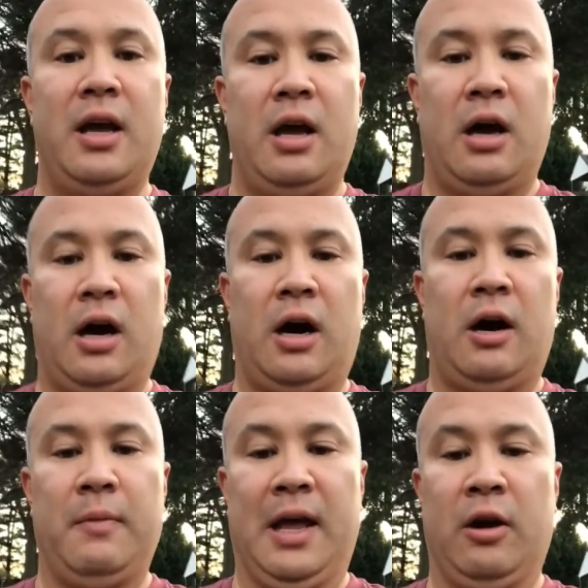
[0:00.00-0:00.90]

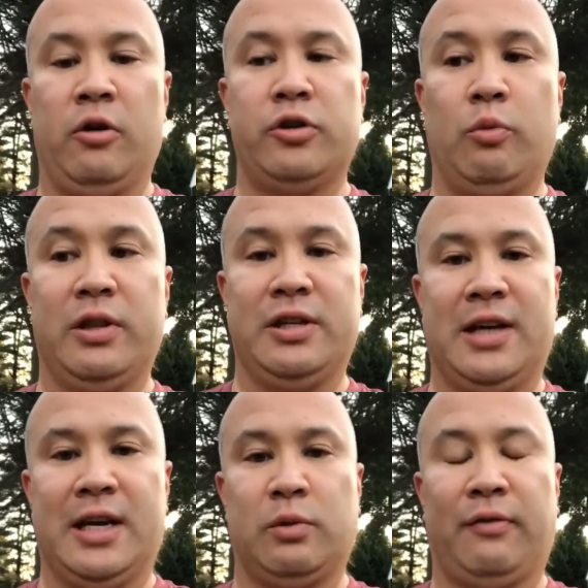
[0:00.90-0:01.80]
and also with a
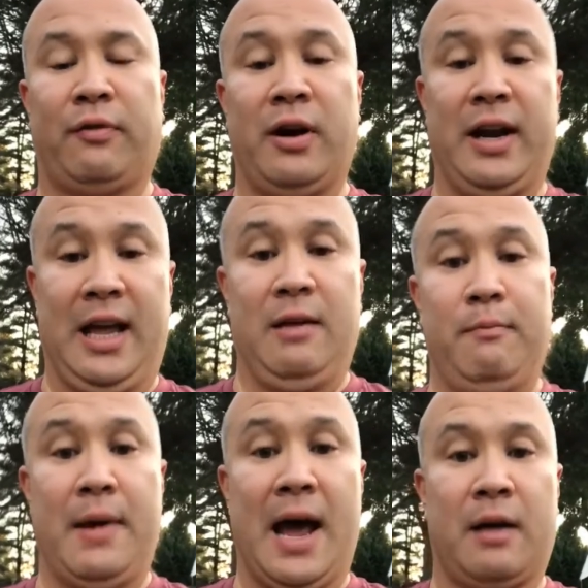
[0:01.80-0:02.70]
test with the front and
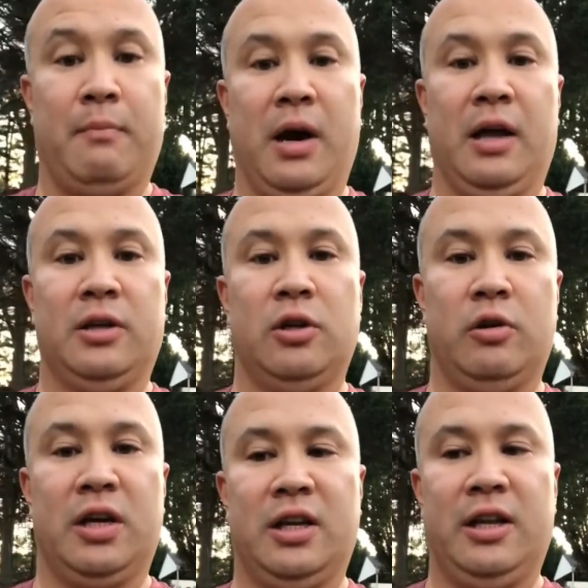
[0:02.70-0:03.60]
back mic, so you
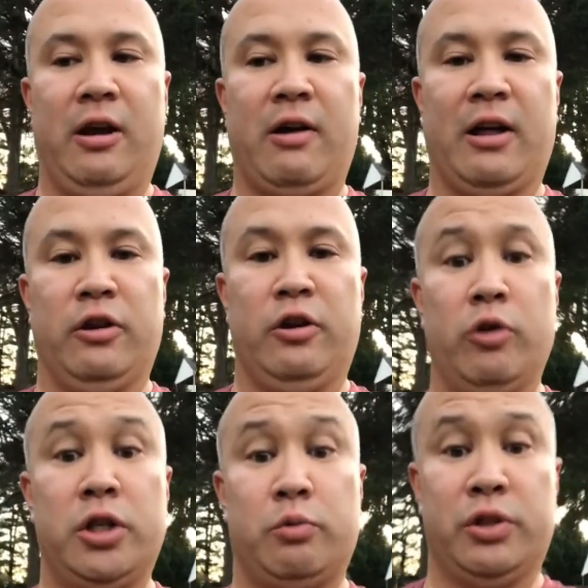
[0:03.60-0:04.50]
can hear how the
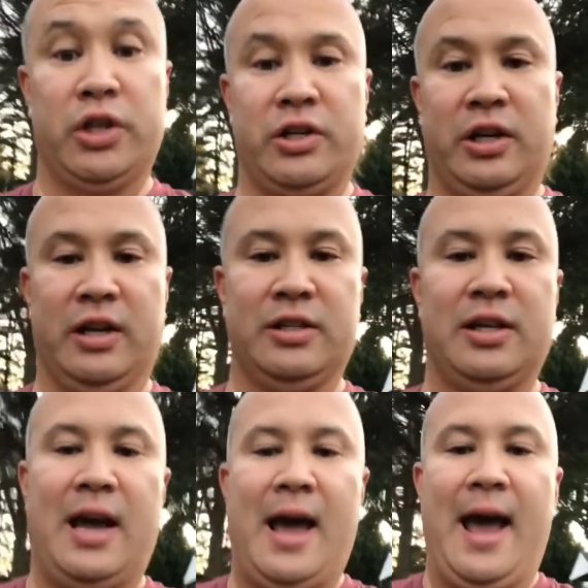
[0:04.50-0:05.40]
noise rejection is
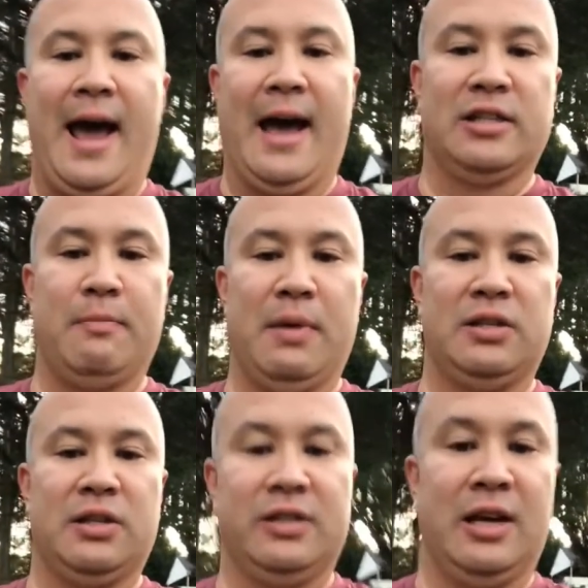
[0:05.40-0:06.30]
as I
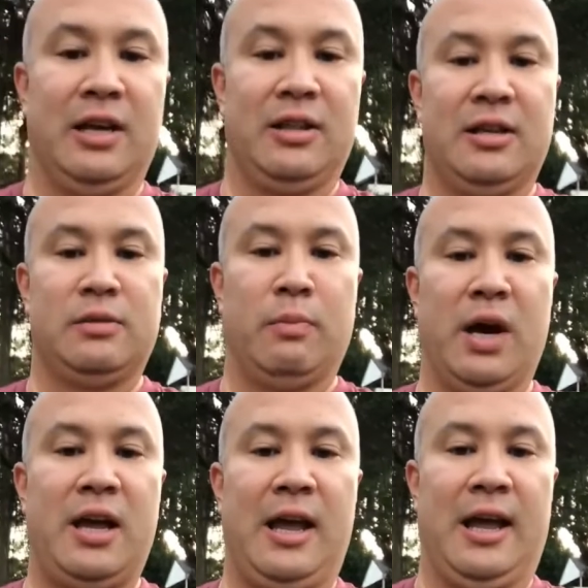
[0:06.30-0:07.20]
basically take this
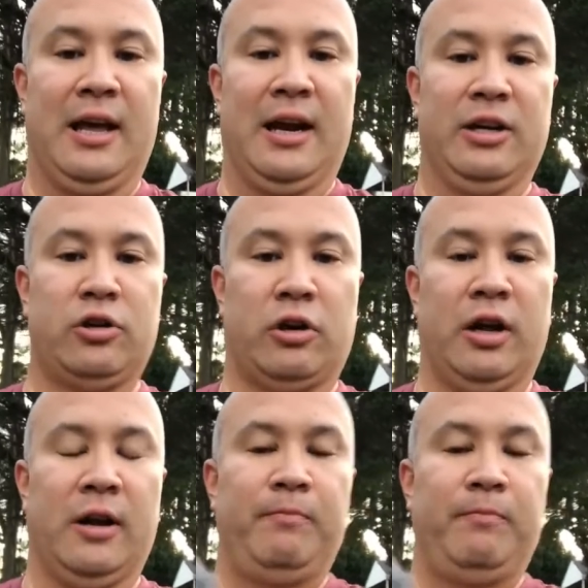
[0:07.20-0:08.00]
mic and I turn it